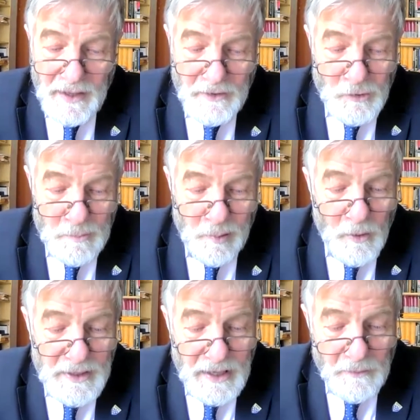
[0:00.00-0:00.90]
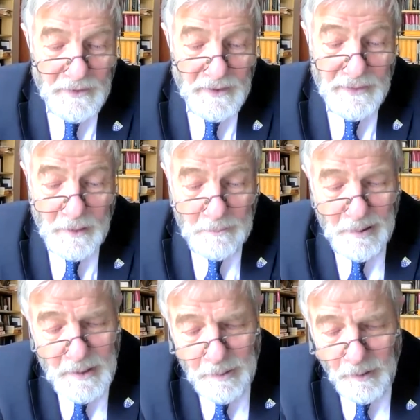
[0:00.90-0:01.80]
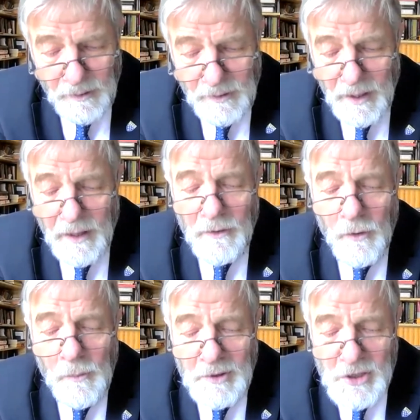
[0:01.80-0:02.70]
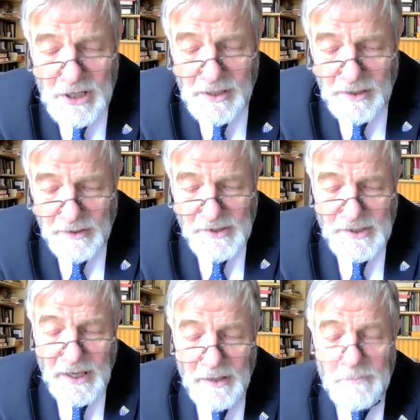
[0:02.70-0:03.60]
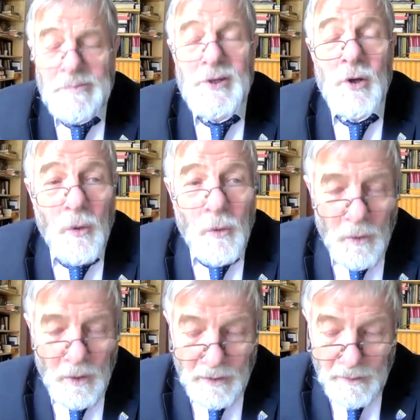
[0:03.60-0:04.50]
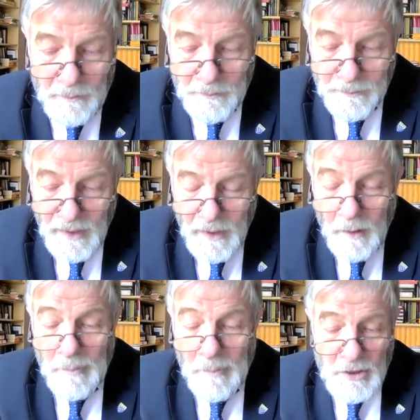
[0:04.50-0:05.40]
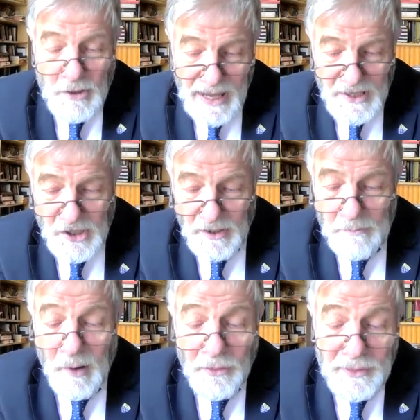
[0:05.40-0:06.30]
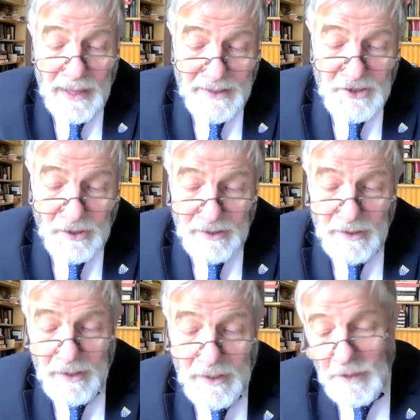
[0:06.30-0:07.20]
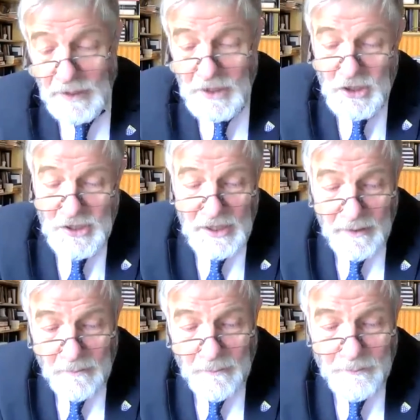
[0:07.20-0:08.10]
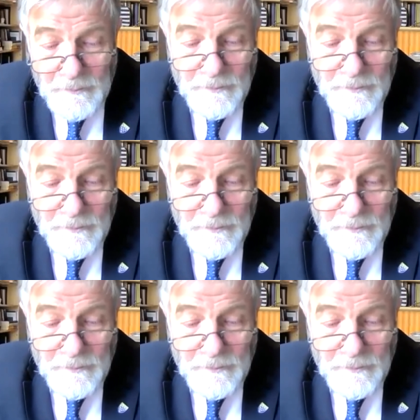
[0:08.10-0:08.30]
like to point out that their people are homogeneous and pure, both nationally and religiously.